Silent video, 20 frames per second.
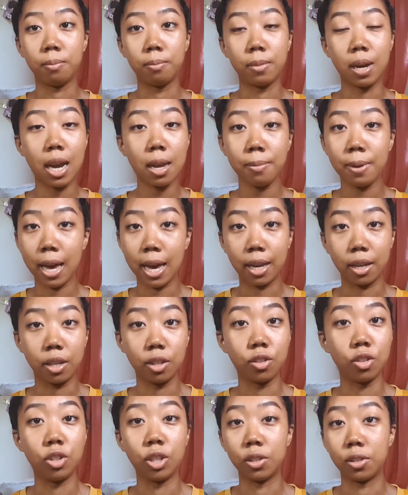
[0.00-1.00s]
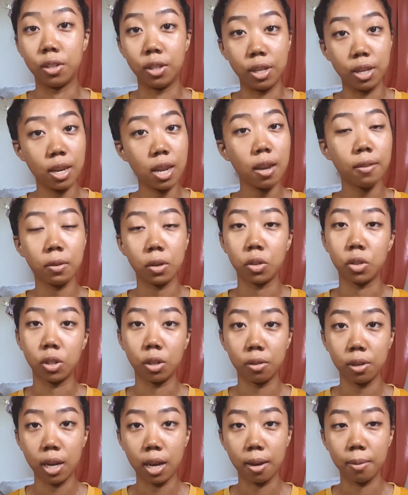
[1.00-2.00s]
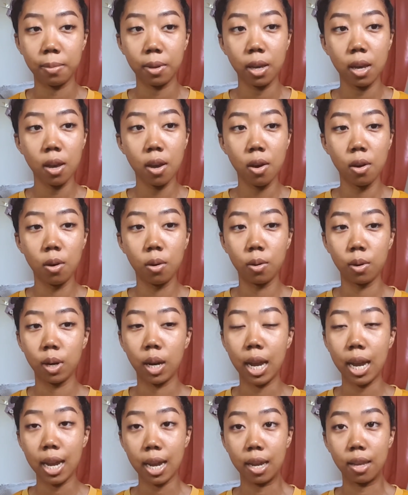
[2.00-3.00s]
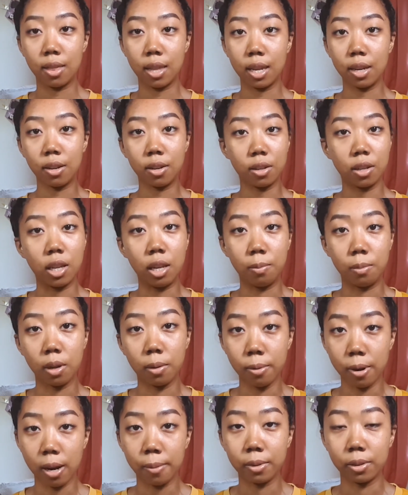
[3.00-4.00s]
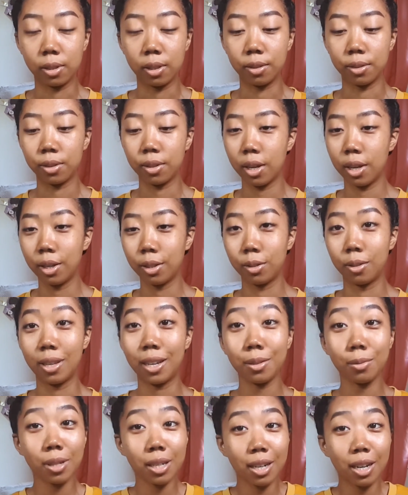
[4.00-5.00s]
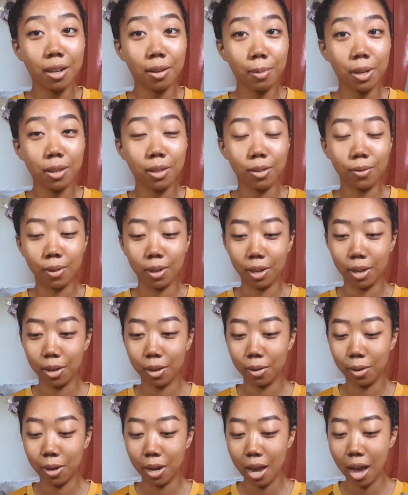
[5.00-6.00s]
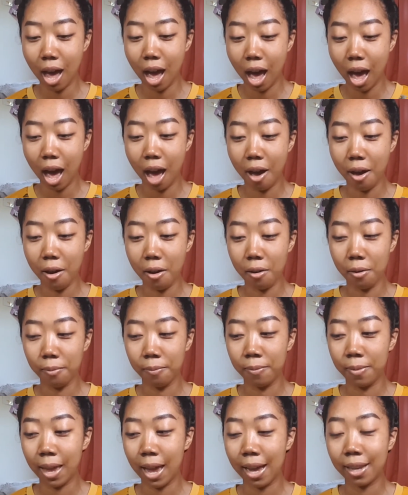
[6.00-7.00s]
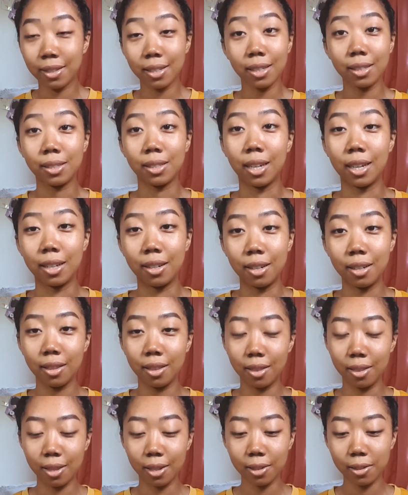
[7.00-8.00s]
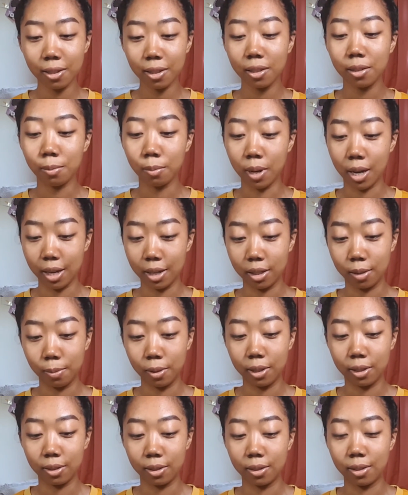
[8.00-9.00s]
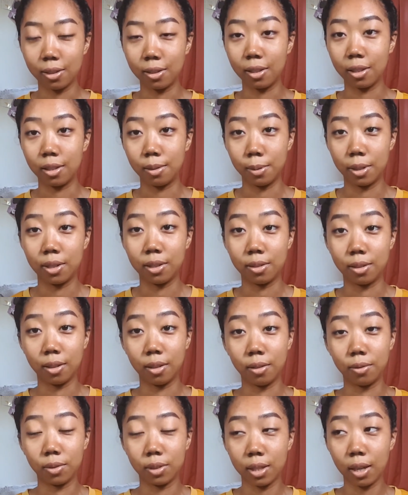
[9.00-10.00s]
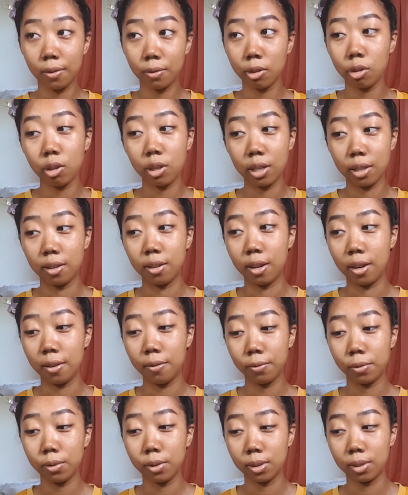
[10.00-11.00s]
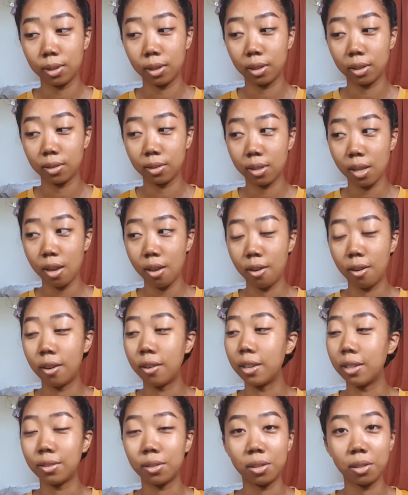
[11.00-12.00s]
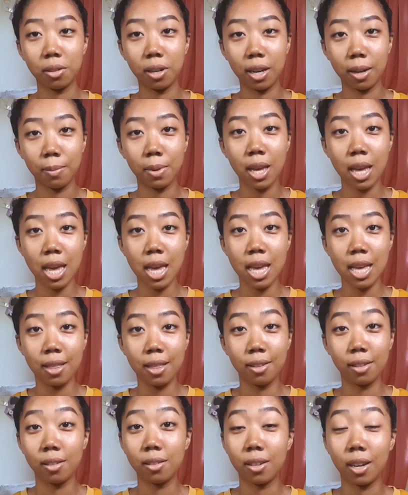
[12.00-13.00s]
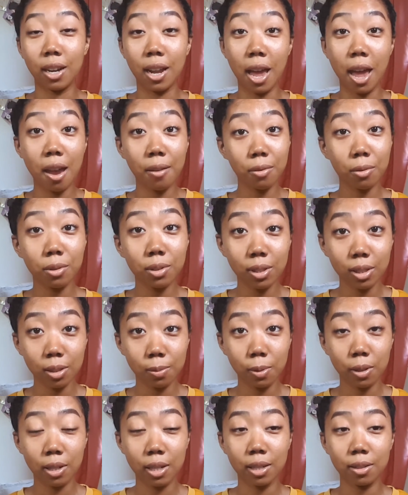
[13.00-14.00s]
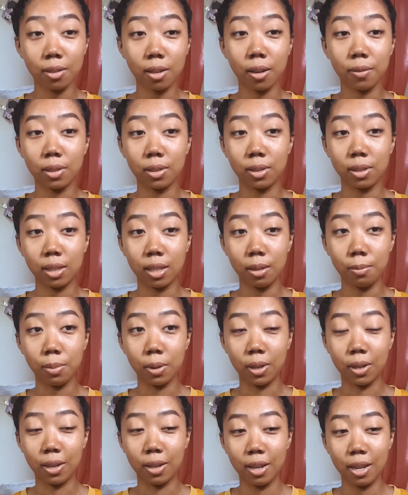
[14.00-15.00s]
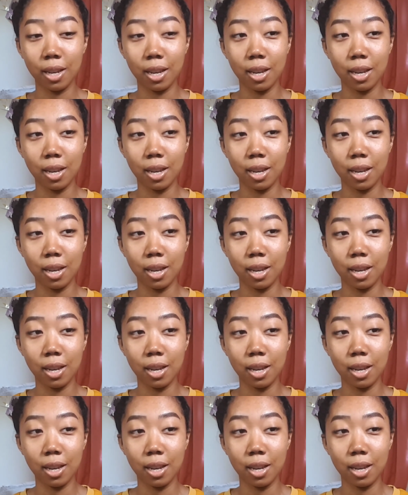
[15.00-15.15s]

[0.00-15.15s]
my package just never showed up. Or hey, they didn't keep their promises. So that's why I kind of made this video. Um, as I said, this is my experience, this is the experience of several other influencers on Instagram. This is not everyone's experience, obviously, but